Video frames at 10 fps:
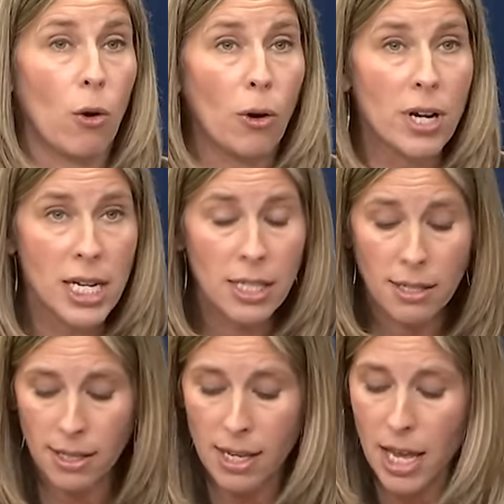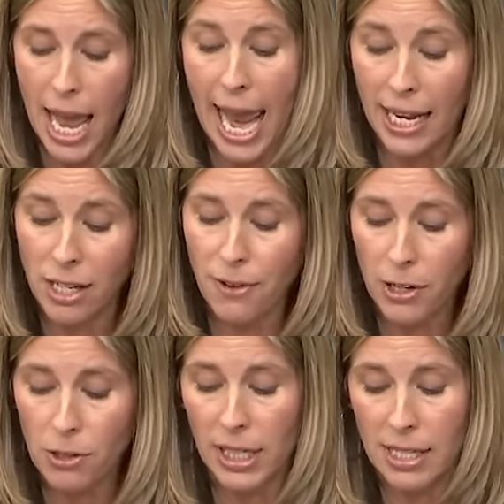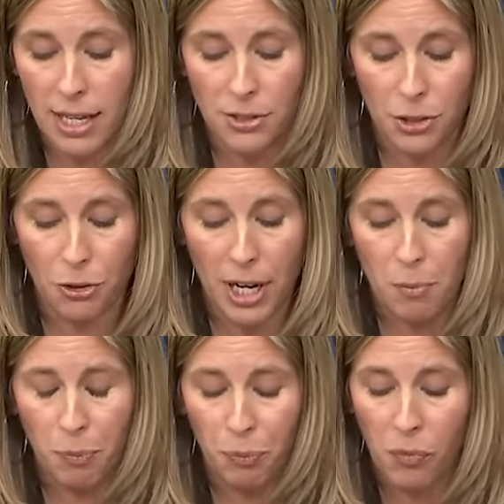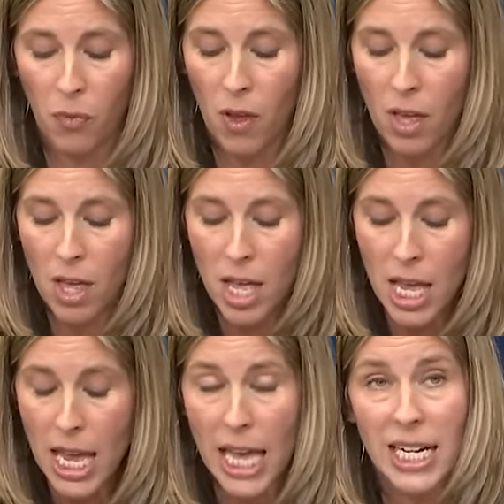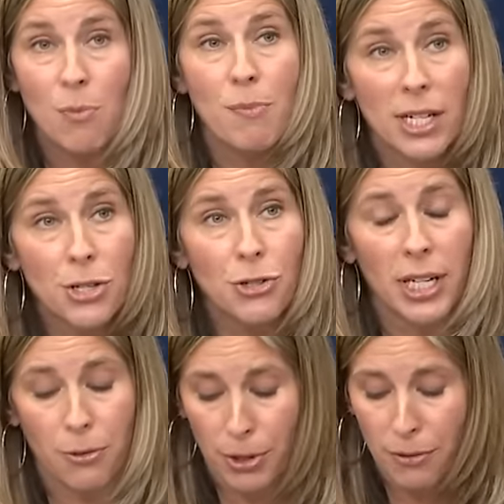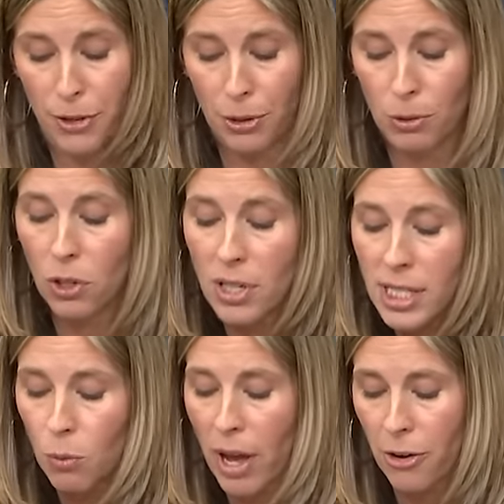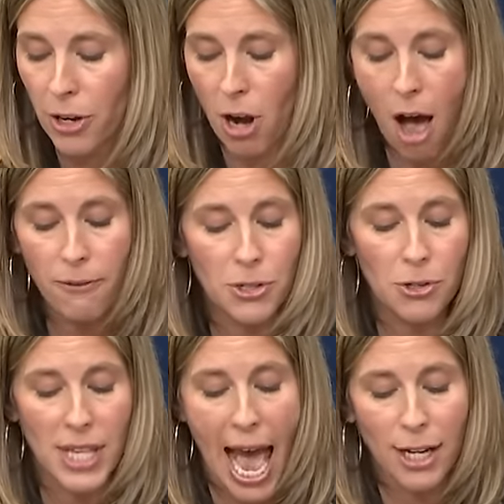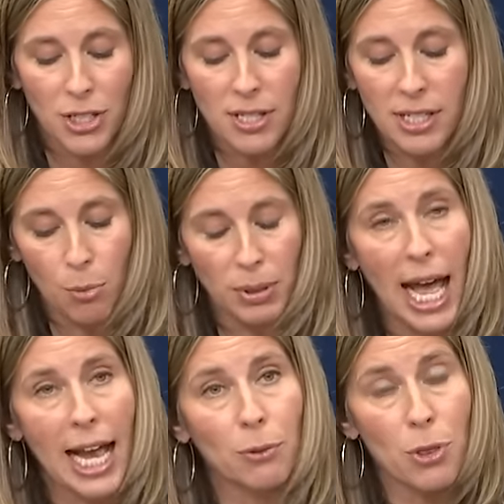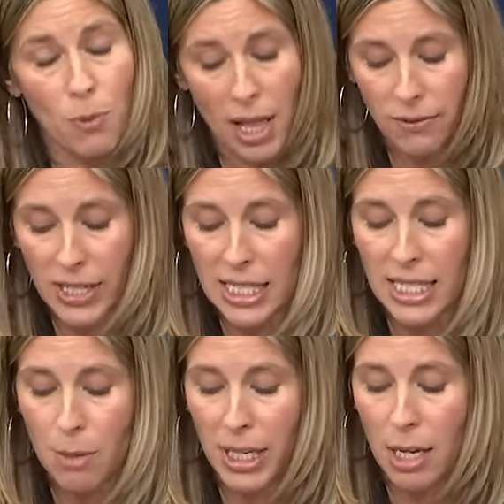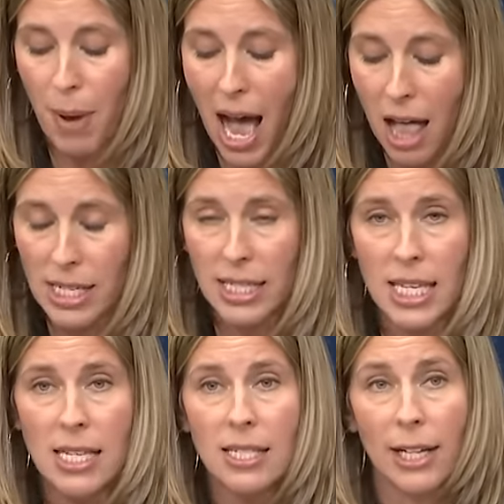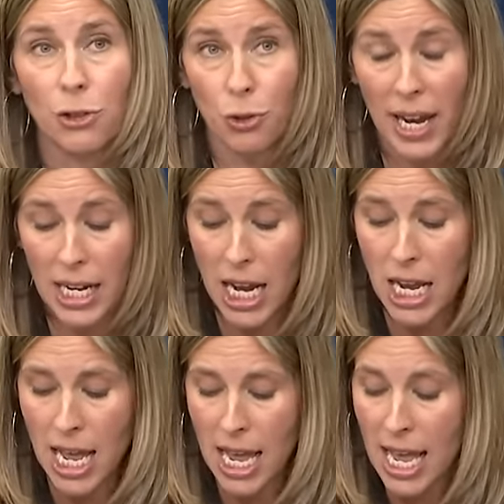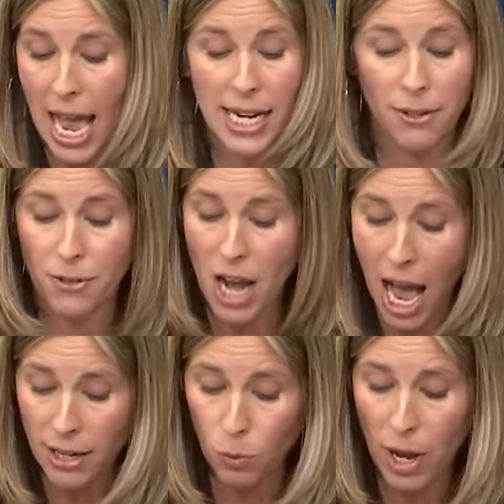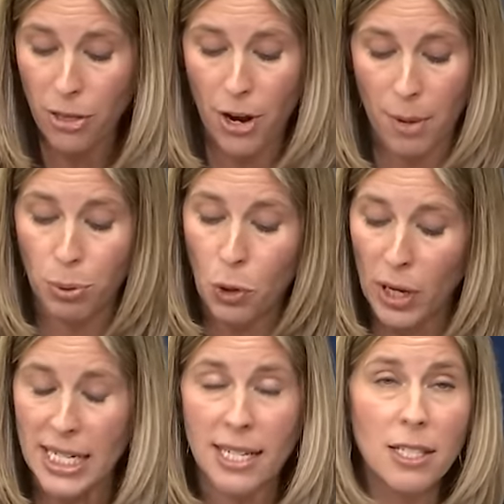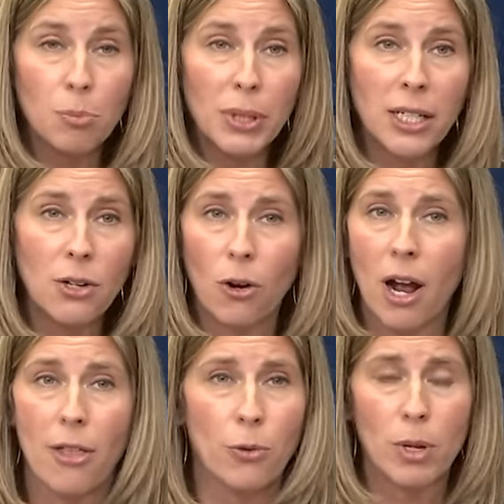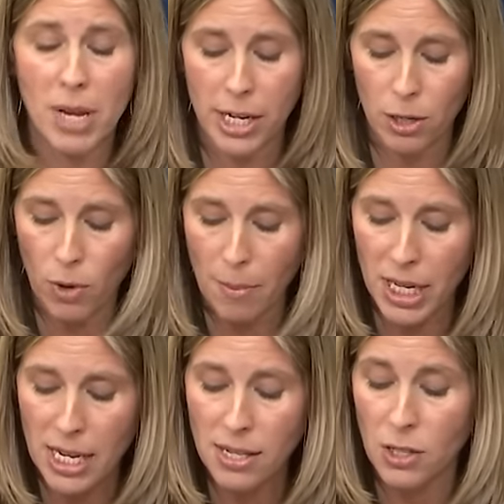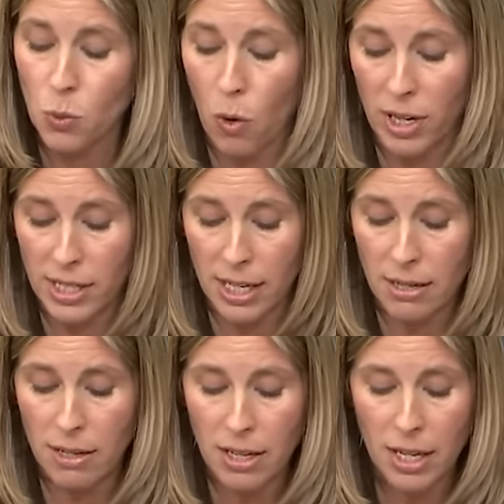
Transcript: ordinance and the federal consent decree. An administrative review looks at whether an officer's actions complied with relevant C P D policies and training, and if not, whether employee discipline or other remedial remedies is warranted.